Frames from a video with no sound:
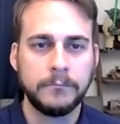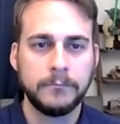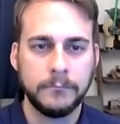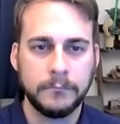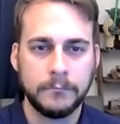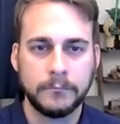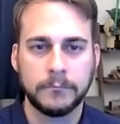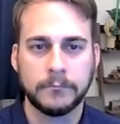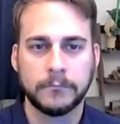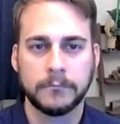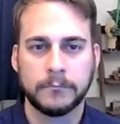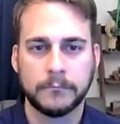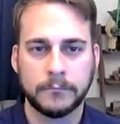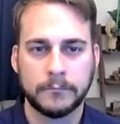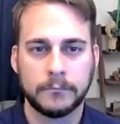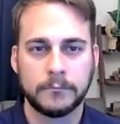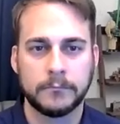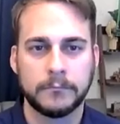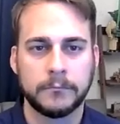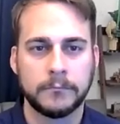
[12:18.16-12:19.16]

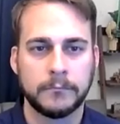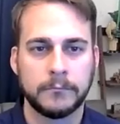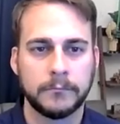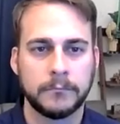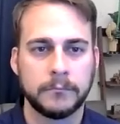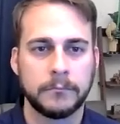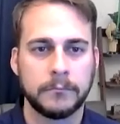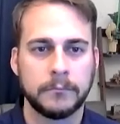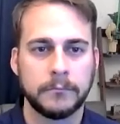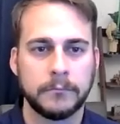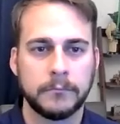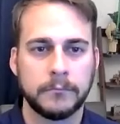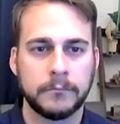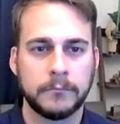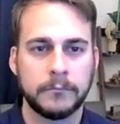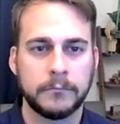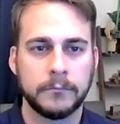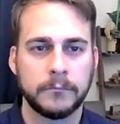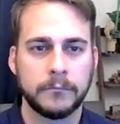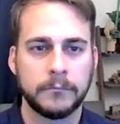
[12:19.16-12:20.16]

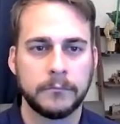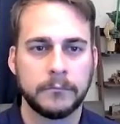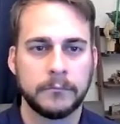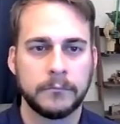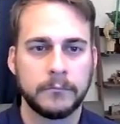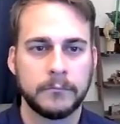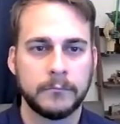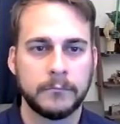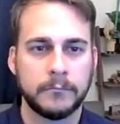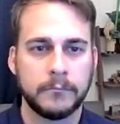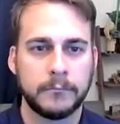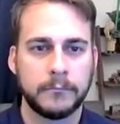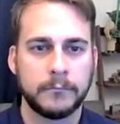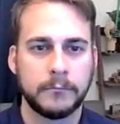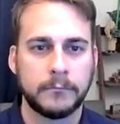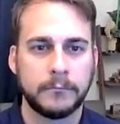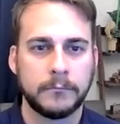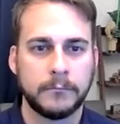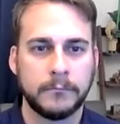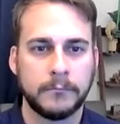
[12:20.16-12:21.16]

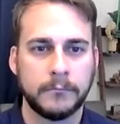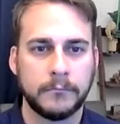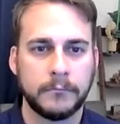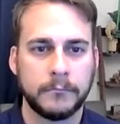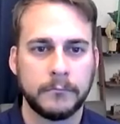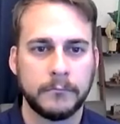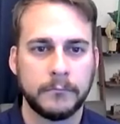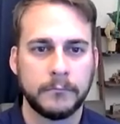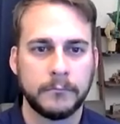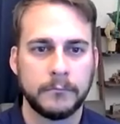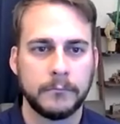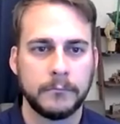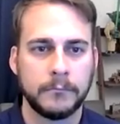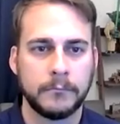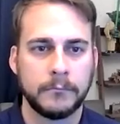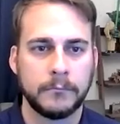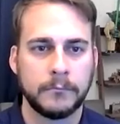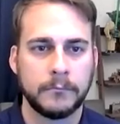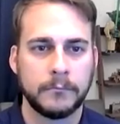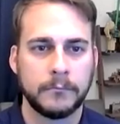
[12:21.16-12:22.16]

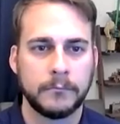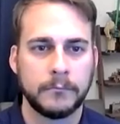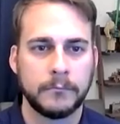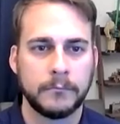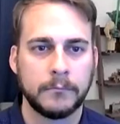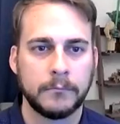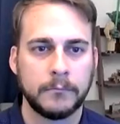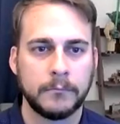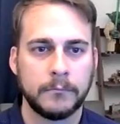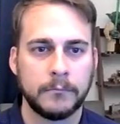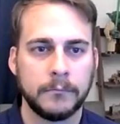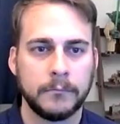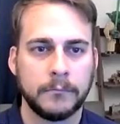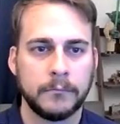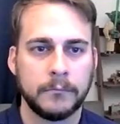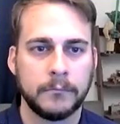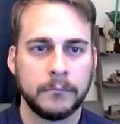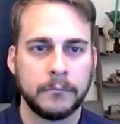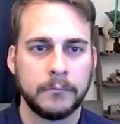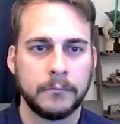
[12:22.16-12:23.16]

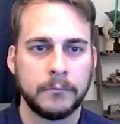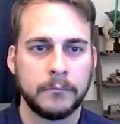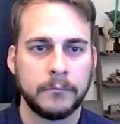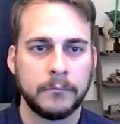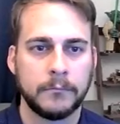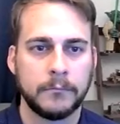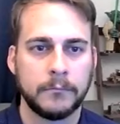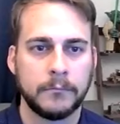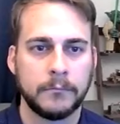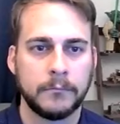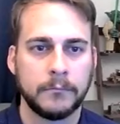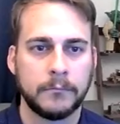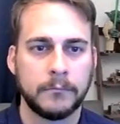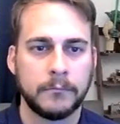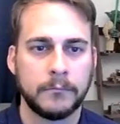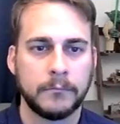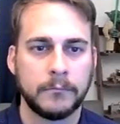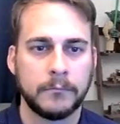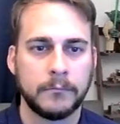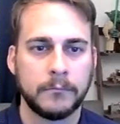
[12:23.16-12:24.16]

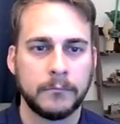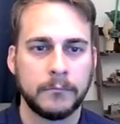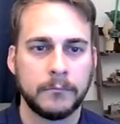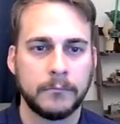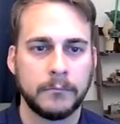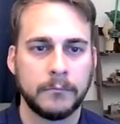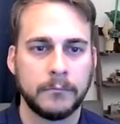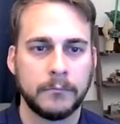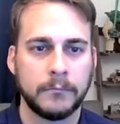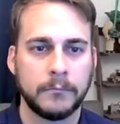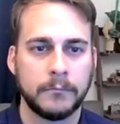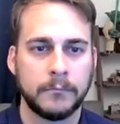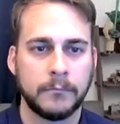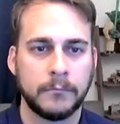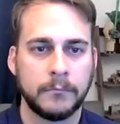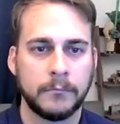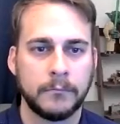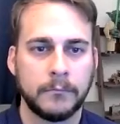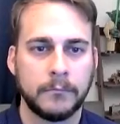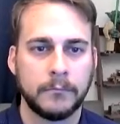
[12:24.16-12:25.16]

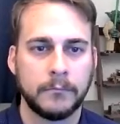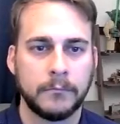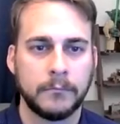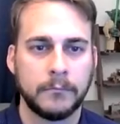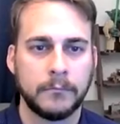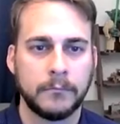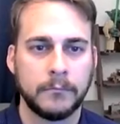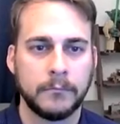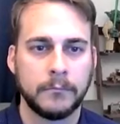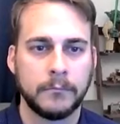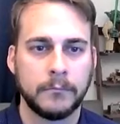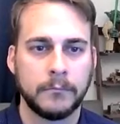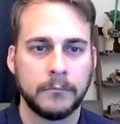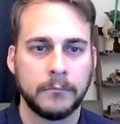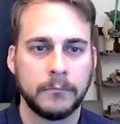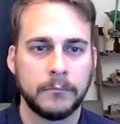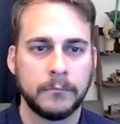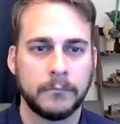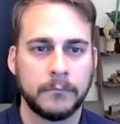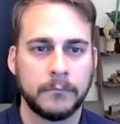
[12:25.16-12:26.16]
No words are spoken by the person on screen.